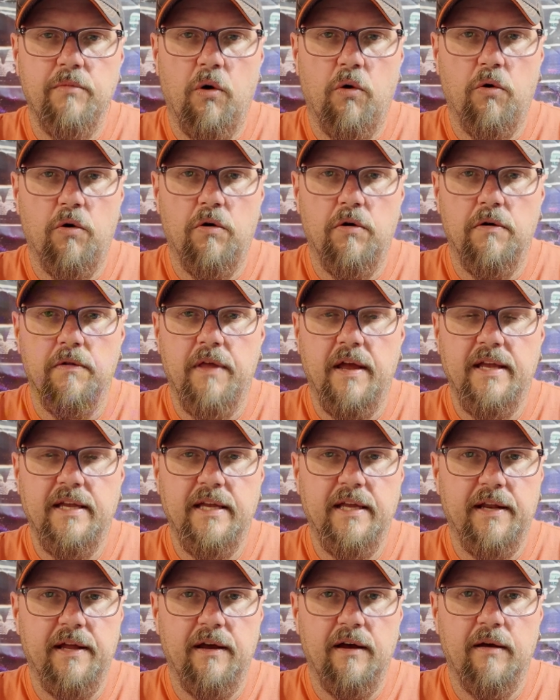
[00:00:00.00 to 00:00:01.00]
or they
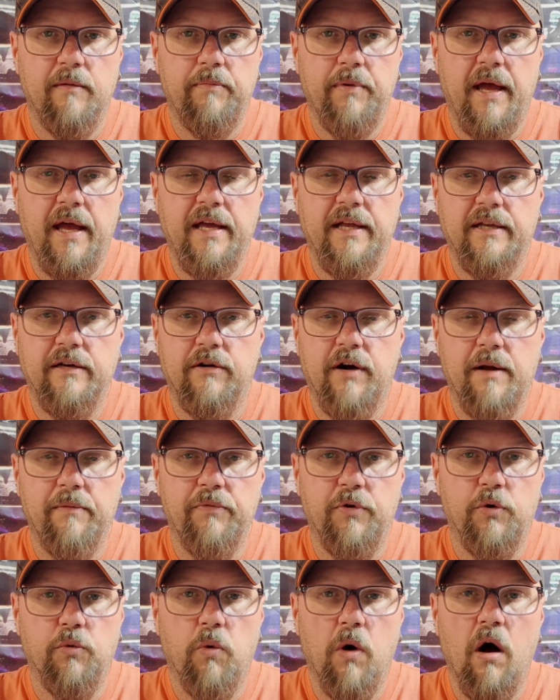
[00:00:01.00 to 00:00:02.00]
get up and grab
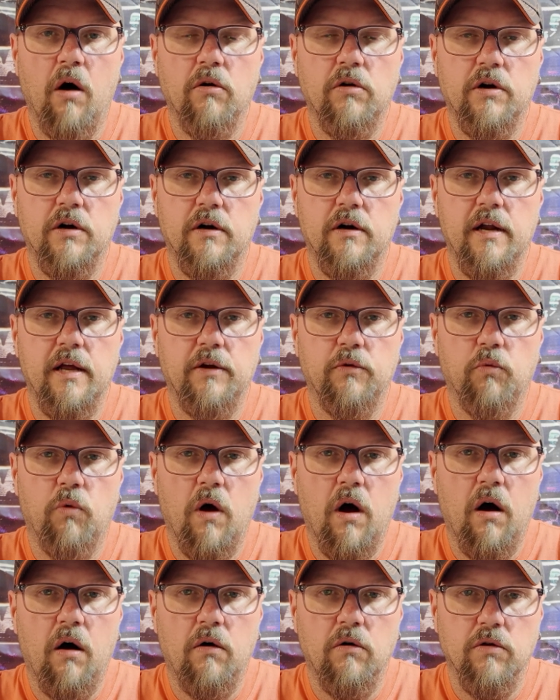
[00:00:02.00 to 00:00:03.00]
their walker and
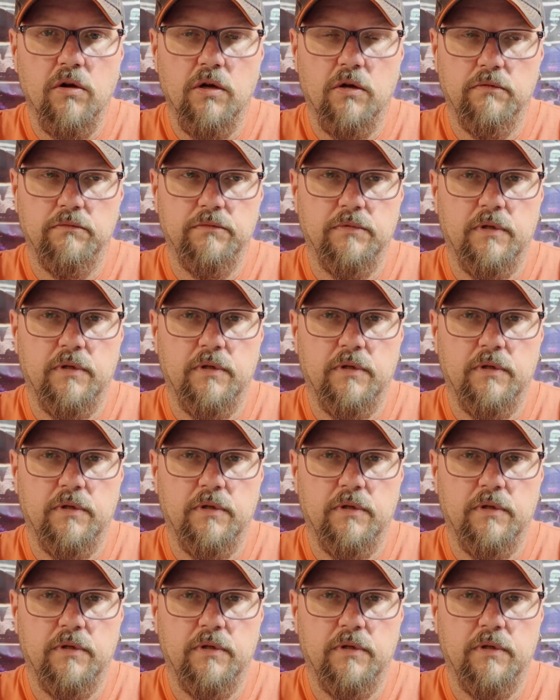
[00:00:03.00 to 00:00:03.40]
walk,